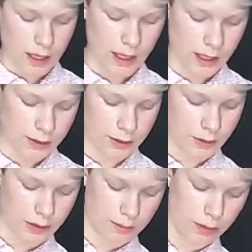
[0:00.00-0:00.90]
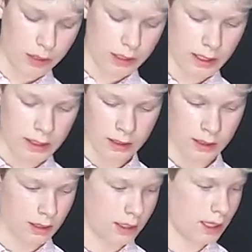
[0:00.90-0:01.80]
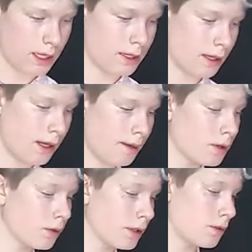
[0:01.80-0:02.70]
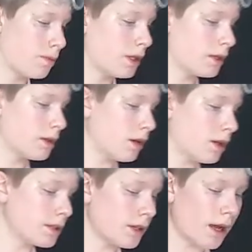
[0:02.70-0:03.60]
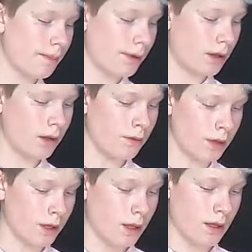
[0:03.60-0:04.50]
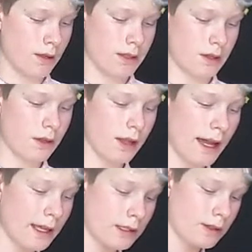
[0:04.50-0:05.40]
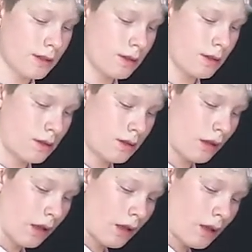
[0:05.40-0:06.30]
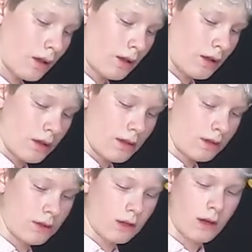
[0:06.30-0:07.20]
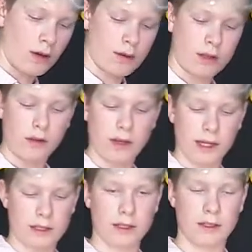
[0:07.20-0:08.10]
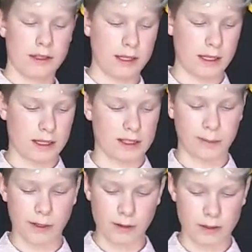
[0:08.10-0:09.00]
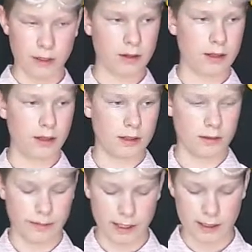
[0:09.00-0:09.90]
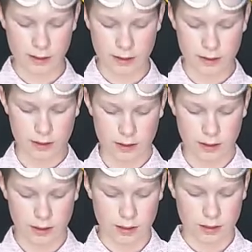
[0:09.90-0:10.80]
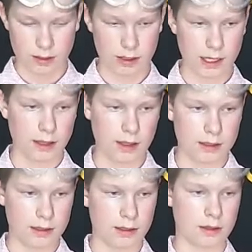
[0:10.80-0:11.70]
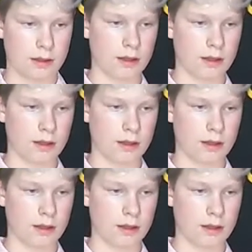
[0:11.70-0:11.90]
and you're going to put it in, and I'm going to put it on top of this glass so you guys can see it explode a little better, like this.